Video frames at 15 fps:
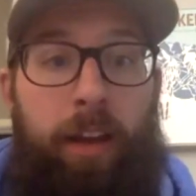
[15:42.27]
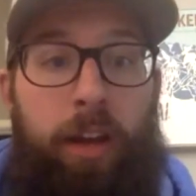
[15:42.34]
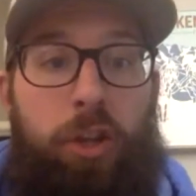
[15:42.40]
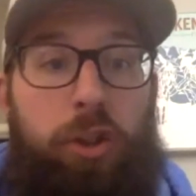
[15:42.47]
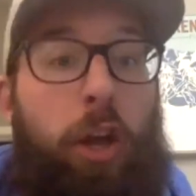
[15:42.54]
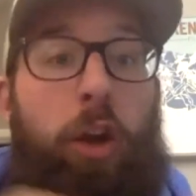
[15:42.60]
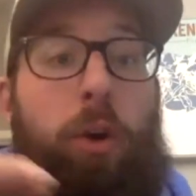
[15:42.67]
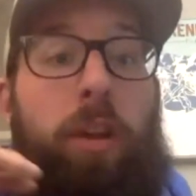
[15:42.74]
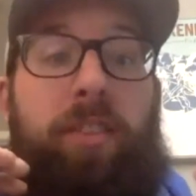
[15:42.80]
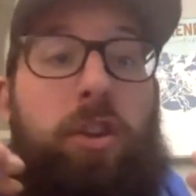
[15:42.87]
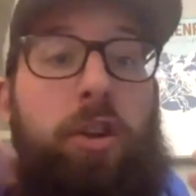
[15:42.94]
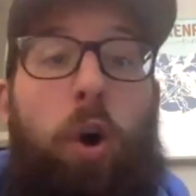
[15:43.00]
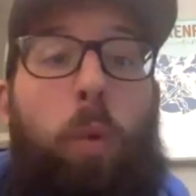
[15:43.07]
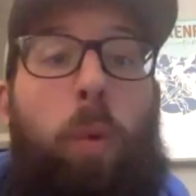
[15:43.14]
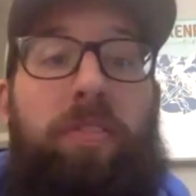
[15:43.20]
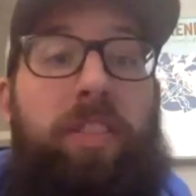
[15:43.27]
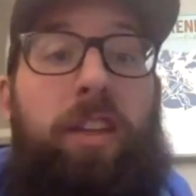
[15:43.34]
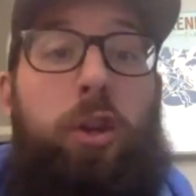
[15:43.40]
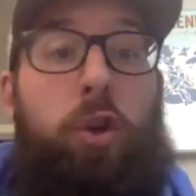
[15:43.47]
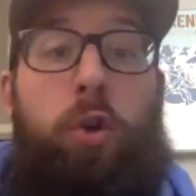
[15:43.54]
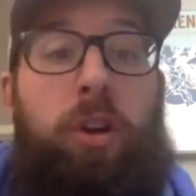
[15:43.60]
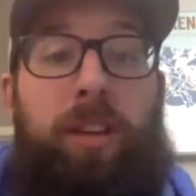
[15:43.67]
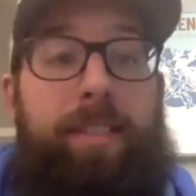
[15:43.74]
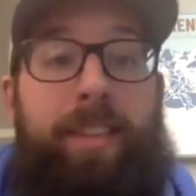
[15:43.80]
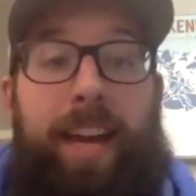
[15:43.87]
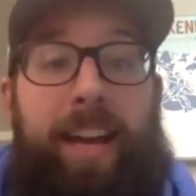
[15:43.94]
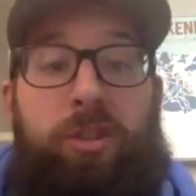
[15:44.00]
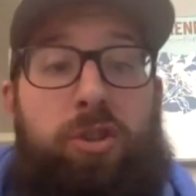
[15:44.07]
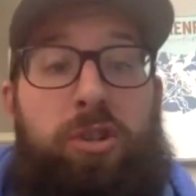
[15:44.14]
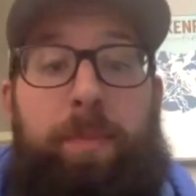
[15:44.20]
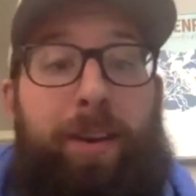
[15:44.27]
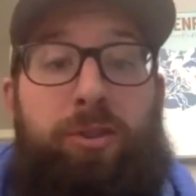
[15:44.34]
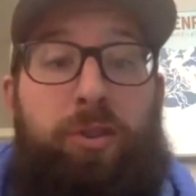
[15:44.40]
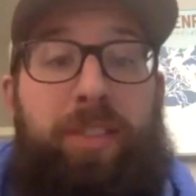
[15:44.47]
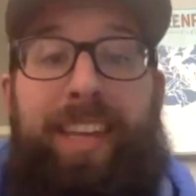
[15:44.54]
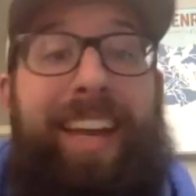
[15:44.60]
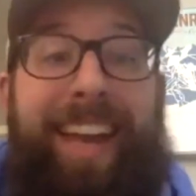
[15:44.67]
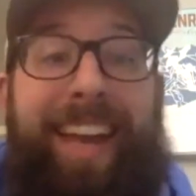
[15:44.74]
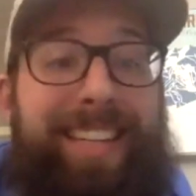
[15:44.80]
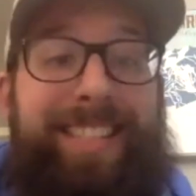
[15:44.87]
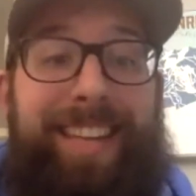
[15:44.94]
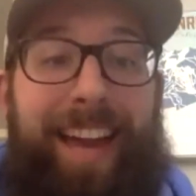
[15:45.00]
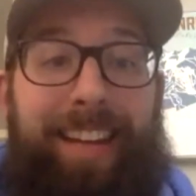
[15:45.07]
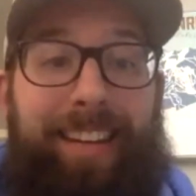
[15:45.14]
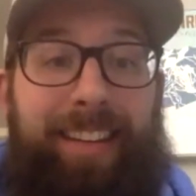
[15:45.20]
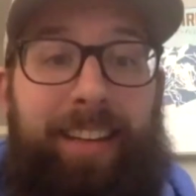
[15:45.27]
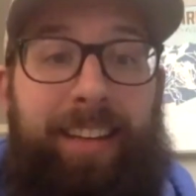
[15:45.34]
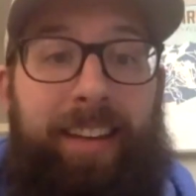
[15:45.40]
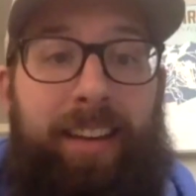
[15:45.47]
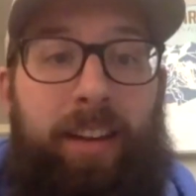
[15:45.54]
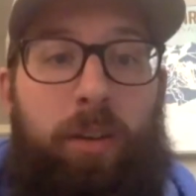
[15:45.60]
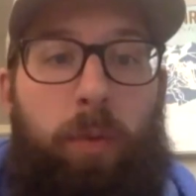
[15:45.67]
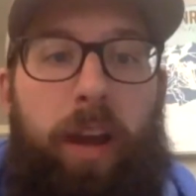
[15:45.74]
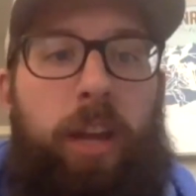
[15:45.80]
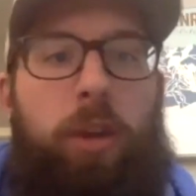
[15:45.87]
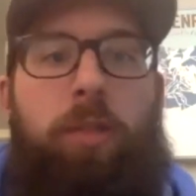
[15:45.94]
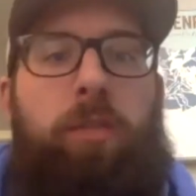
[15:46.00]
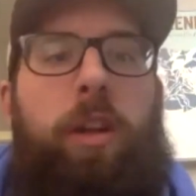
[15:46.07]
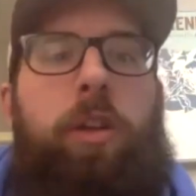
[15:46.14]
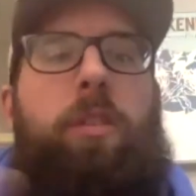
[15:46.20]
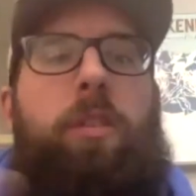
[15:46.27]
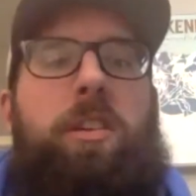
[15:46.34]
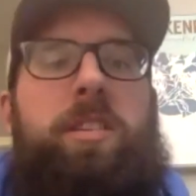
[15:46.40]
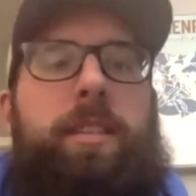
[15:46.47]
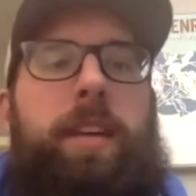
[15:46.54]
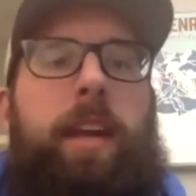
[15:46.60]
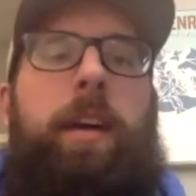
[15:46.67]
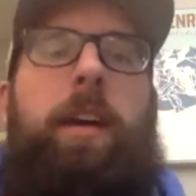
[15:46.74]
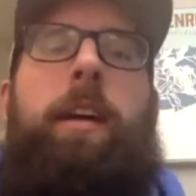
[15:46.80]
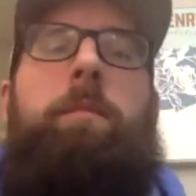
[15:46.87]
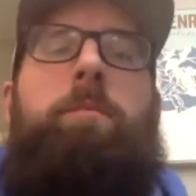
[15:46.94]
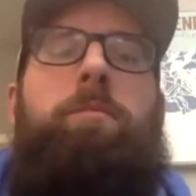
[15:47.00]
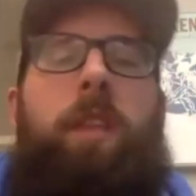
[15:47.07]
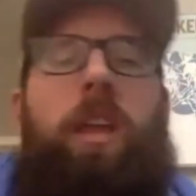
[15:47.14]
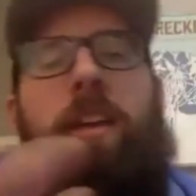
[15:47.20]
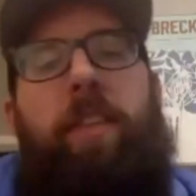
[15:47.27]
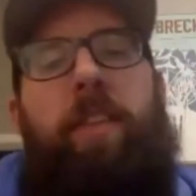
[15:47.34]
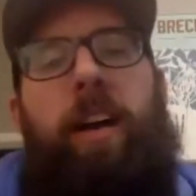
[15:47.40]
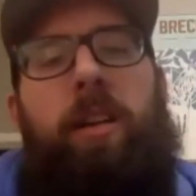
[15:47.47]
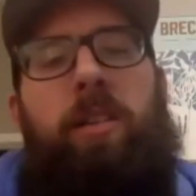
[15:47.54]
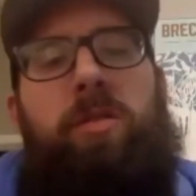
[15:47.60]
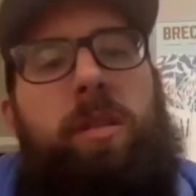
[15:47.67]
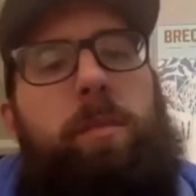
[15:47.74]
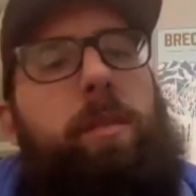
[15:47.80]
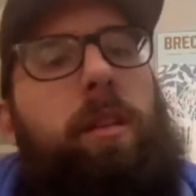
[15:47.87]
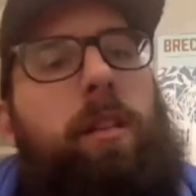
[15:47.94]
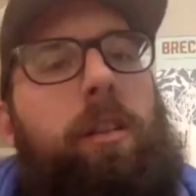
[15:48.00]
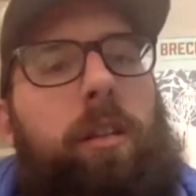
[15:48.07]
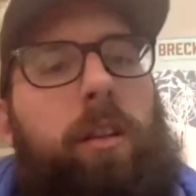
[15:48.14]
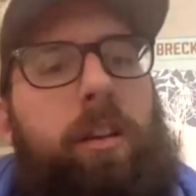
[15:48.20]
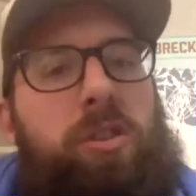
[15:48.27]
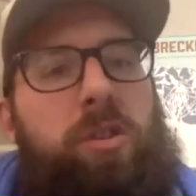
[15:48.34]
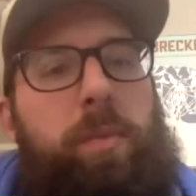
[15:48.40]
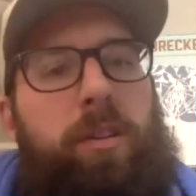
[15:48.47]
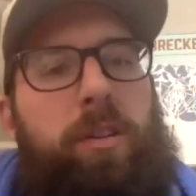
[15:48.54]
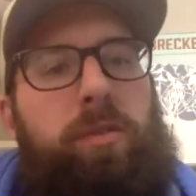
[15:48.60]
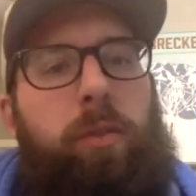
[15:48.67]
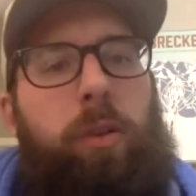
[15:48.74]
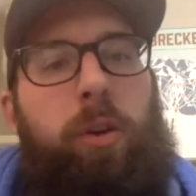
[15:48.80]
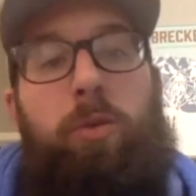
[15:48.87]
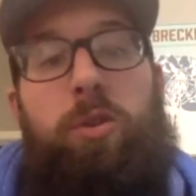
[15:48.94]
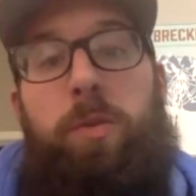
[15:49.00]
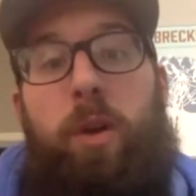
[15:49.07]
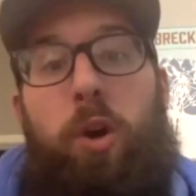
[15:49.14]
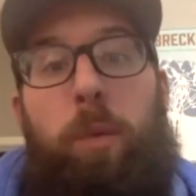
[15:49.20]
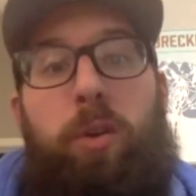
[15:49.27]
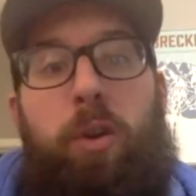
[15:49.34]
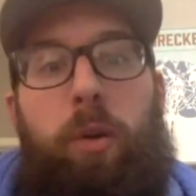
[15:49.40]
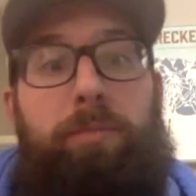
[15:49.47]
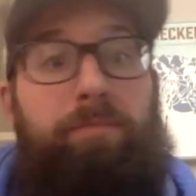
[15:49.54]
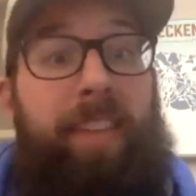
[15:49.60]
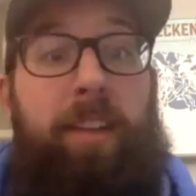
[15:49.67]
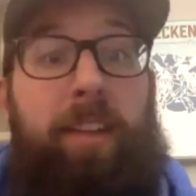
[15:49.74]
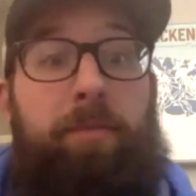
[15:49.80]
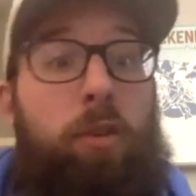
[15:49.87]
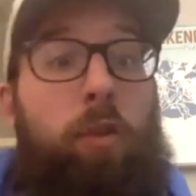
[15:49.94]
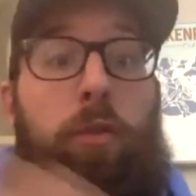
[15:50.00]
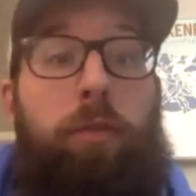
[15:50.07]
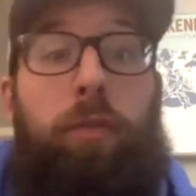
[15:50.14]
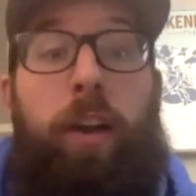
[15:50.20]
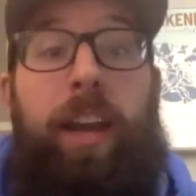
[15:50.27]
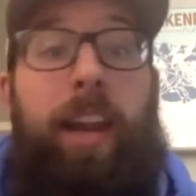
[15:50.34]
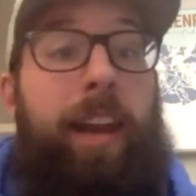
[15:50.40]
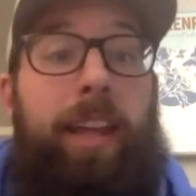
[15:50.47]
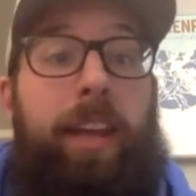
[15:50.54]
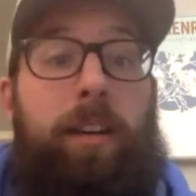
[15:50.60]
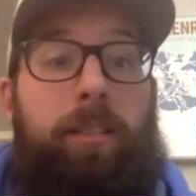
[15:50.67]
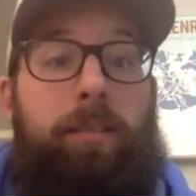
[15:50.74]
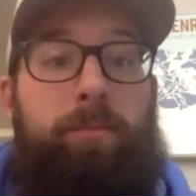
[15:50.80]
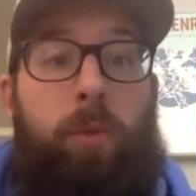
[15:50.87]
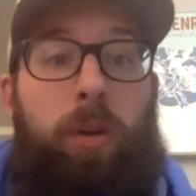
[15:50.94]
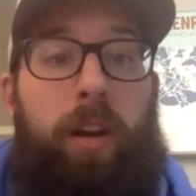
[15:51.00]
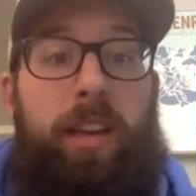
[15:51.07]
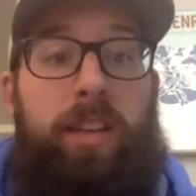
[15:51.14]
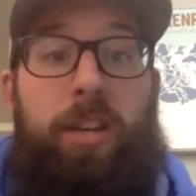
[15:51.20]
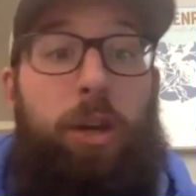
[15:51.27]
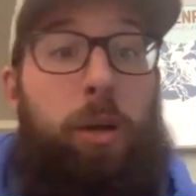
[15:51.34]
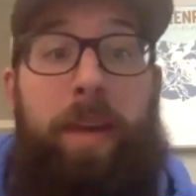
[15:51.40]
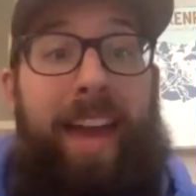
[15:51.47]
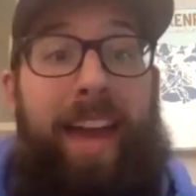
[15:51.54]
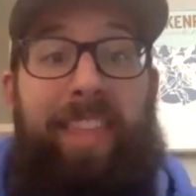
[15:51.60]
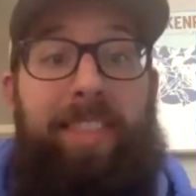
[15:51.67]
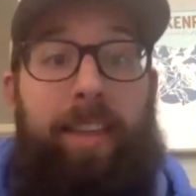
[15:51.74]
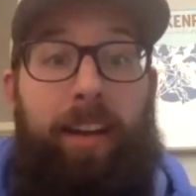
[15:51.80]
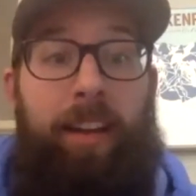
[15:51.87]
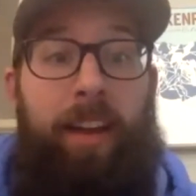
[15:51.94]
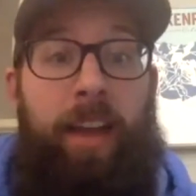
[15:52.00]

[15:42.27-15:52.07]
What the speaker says: They don't even know what the extra special thing is yet, right? You literally just said, if I could do something a little extra special for you, would you be open to it? They have no freaking idea what it is. It could be anything.